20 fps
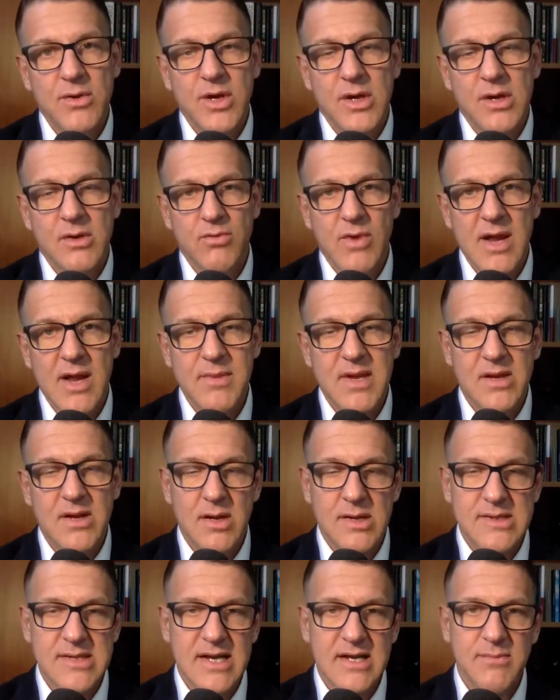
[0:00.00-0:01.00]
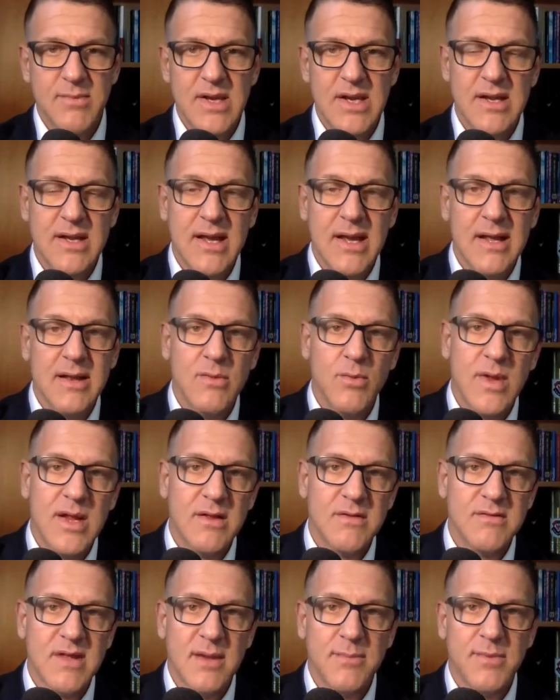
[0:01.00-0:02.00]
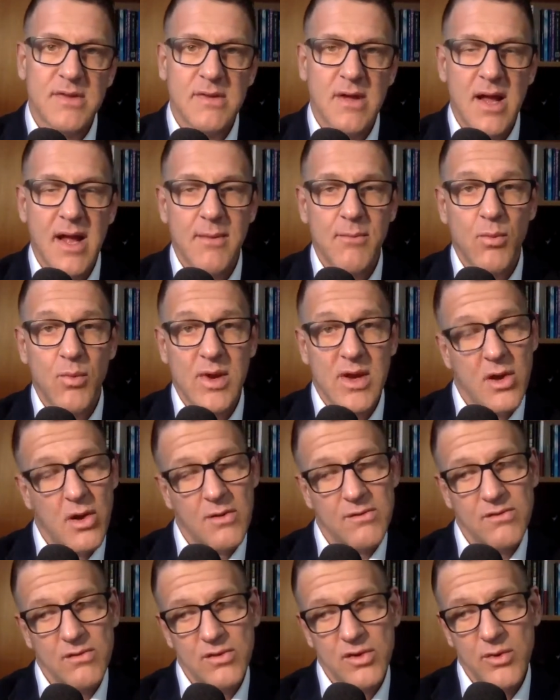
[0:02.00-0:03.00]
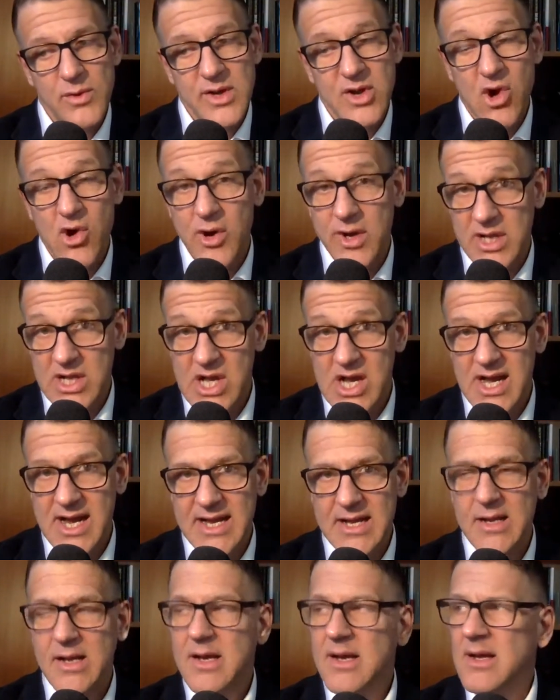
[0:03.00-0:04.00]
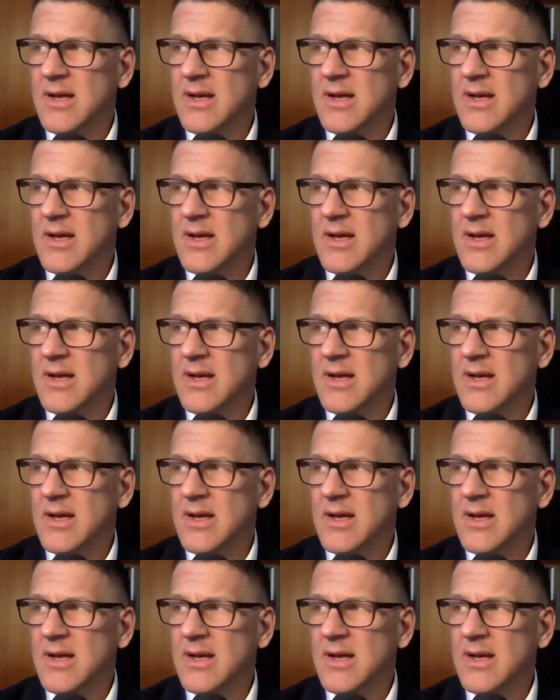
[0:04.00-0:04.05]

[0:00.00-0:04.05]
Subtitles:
You can write me, contact me, and we can set up a time. We also do it online.